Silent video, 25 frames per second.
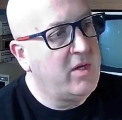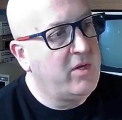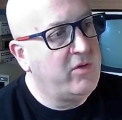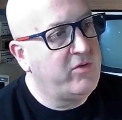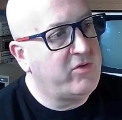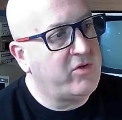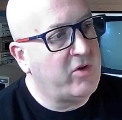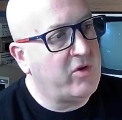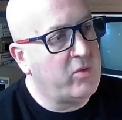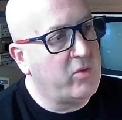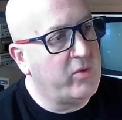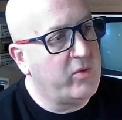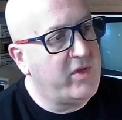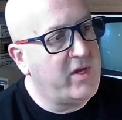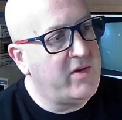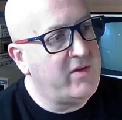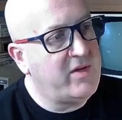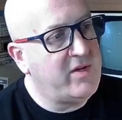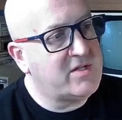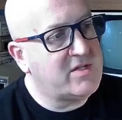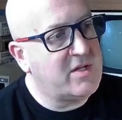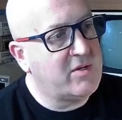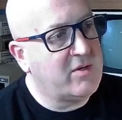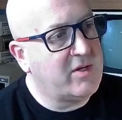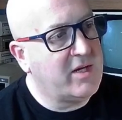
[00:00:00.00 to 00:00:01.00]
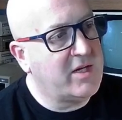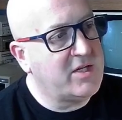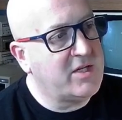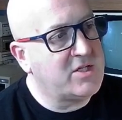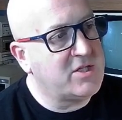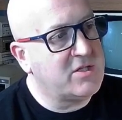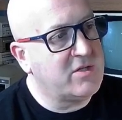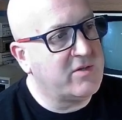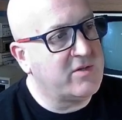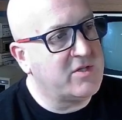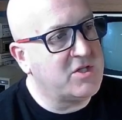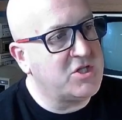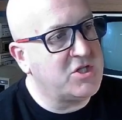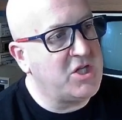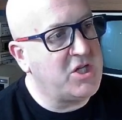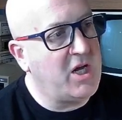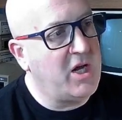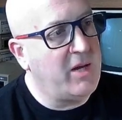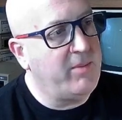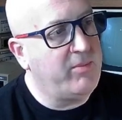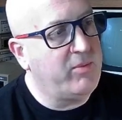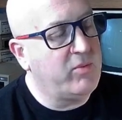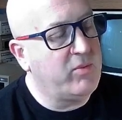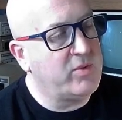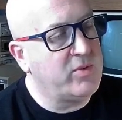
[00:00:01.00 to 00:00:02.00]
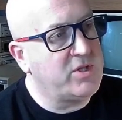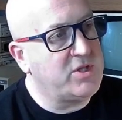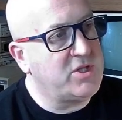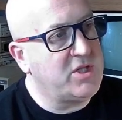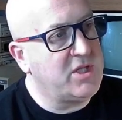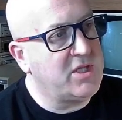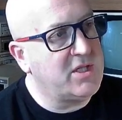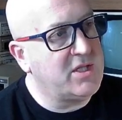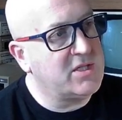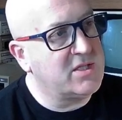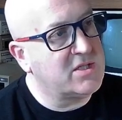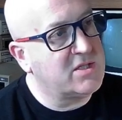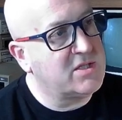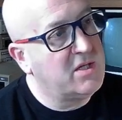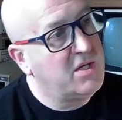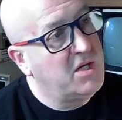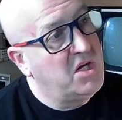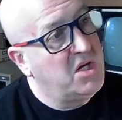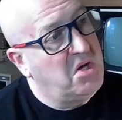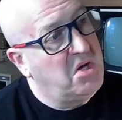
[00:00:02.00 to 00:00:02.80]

So within this location of the chip, which is,